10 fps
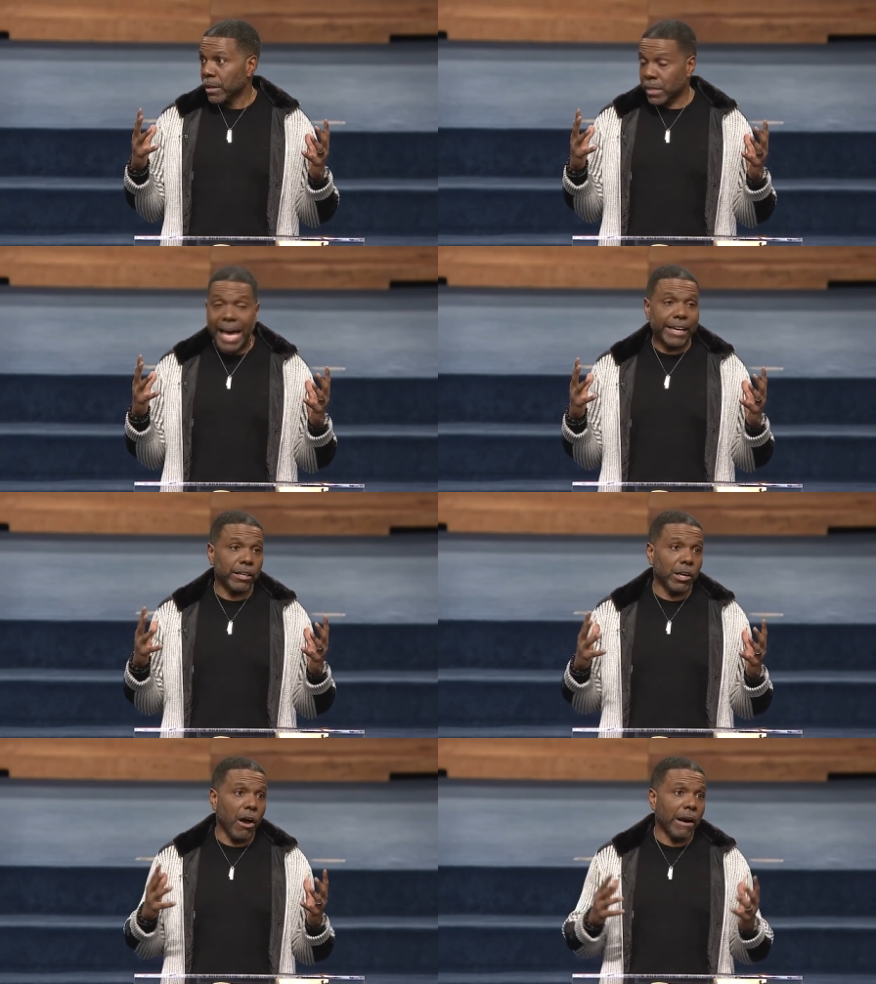Thank
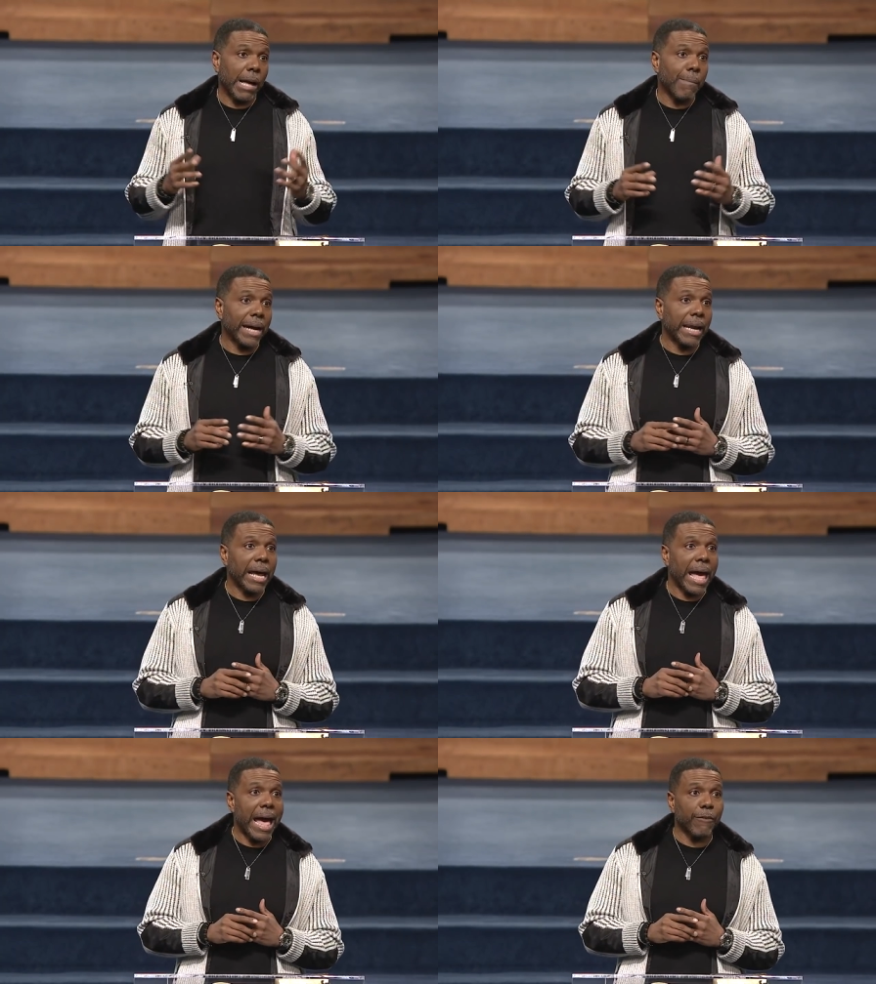you, Lord, I might
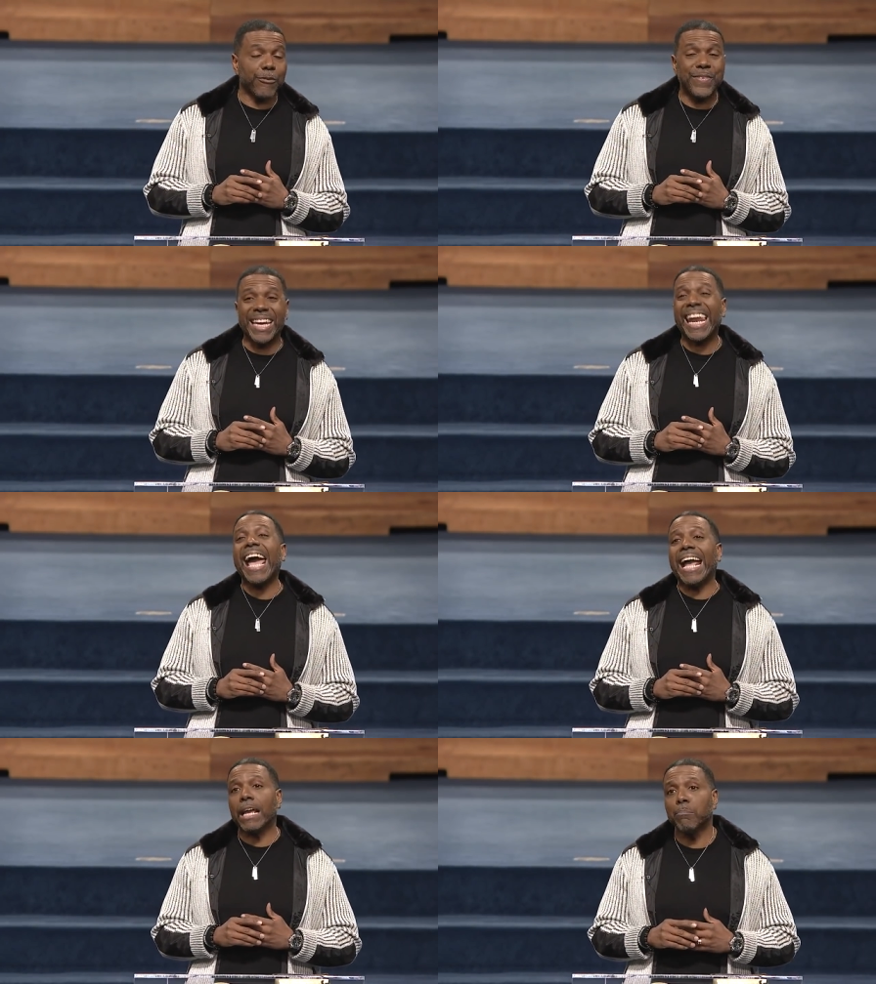not have
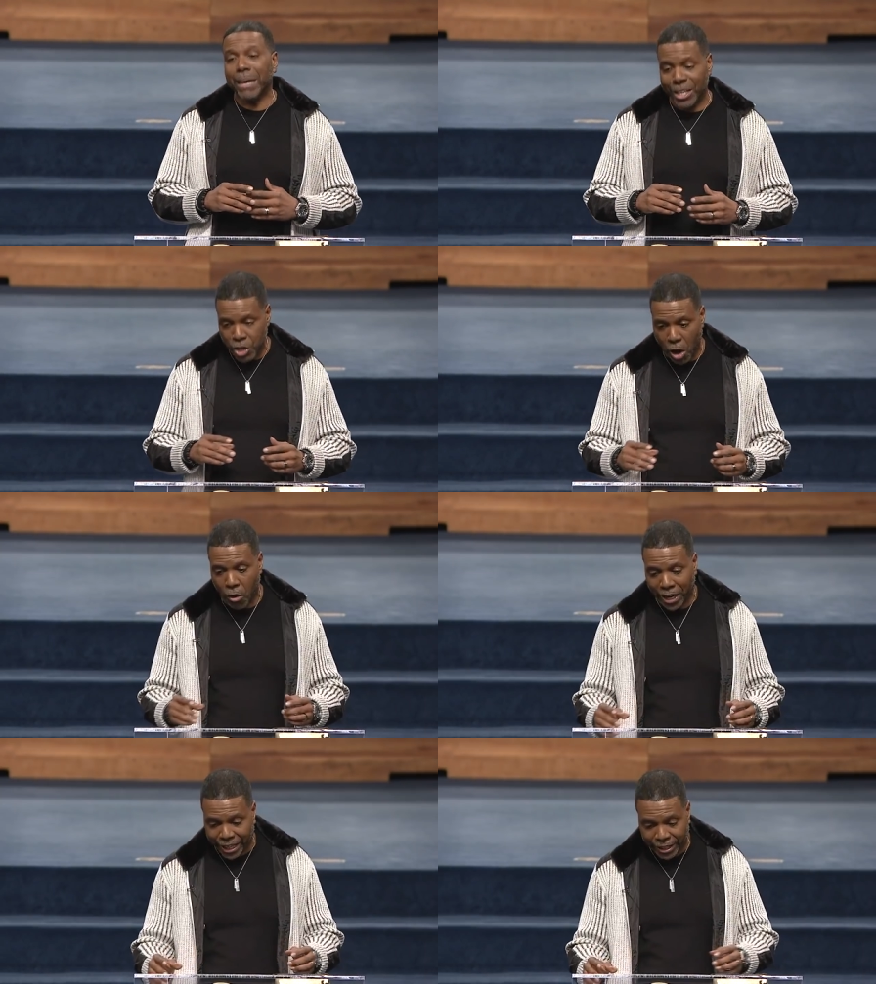filet
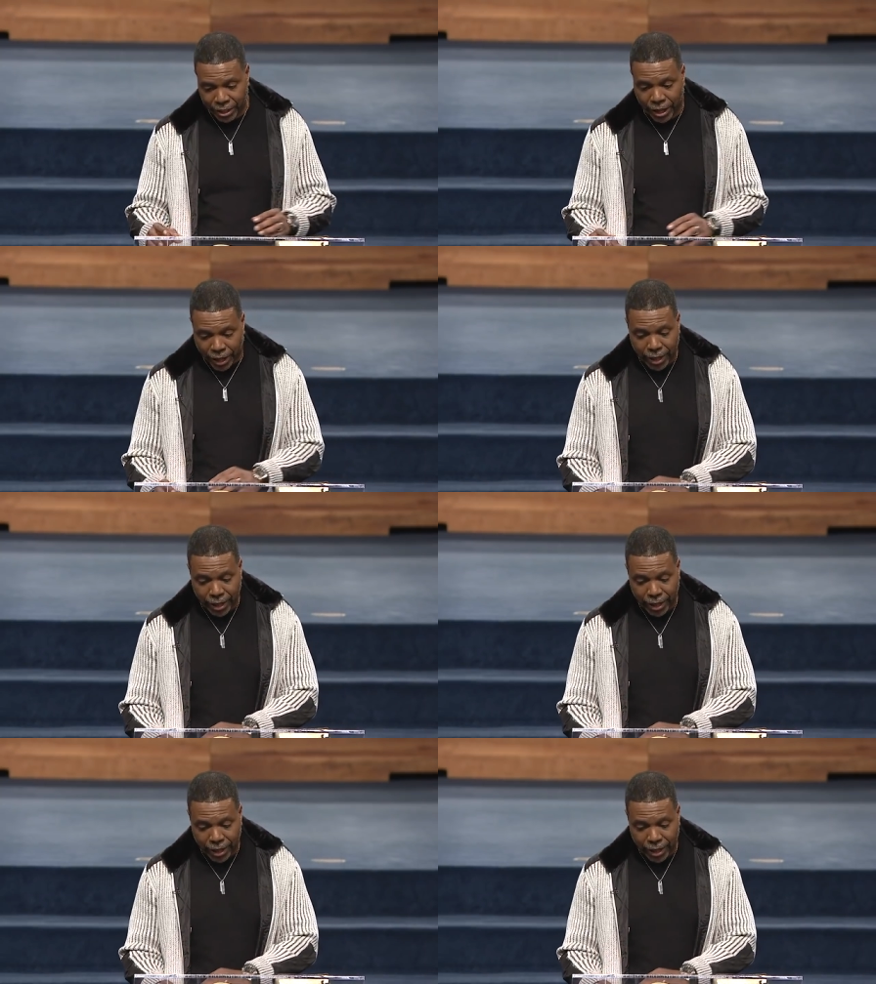mignon in the,